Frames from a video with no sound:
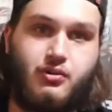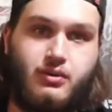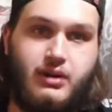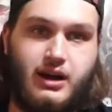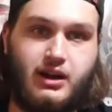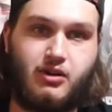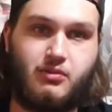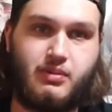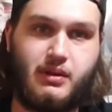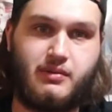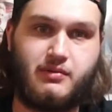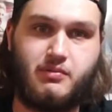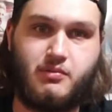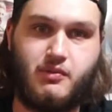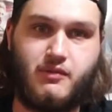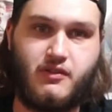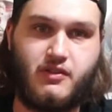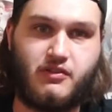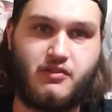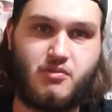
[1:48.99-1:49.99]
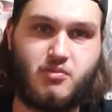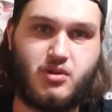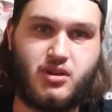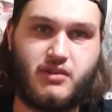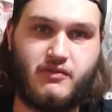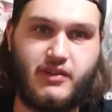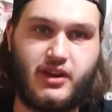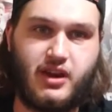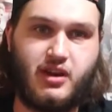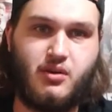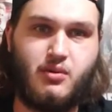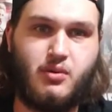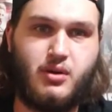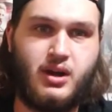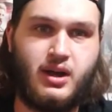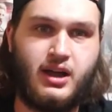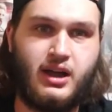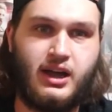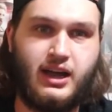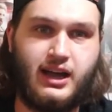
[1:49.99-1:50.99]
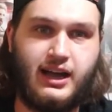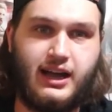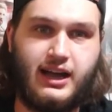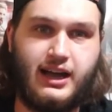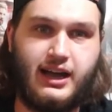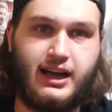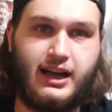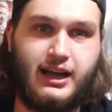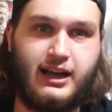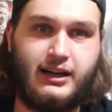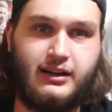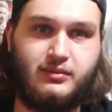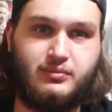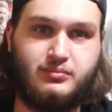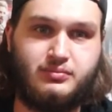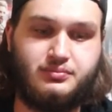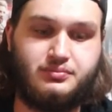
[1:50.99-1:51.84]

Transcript: probably move this somewhere in the video. But